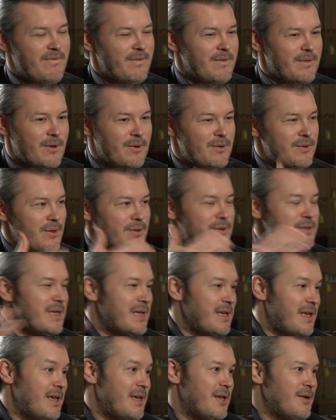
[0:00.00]
those are
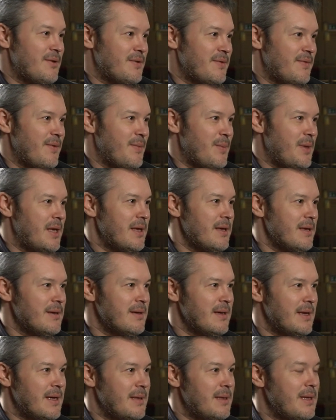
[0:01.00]
heroes for me.
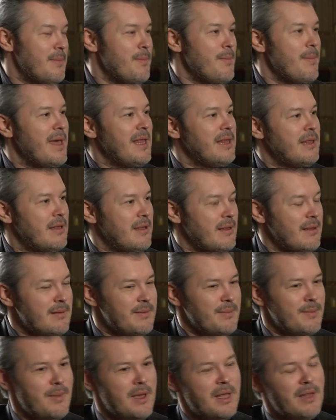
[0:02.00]
And the mental,
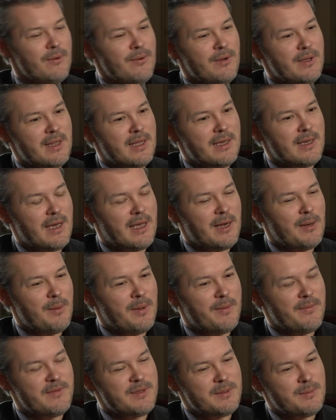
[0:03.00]
Menuhin, I
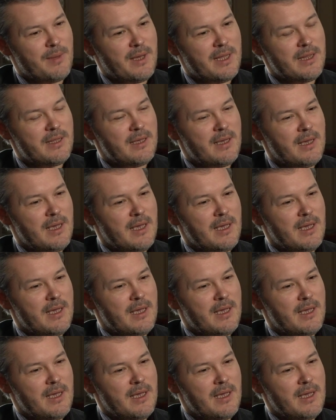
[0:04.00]
remember we spent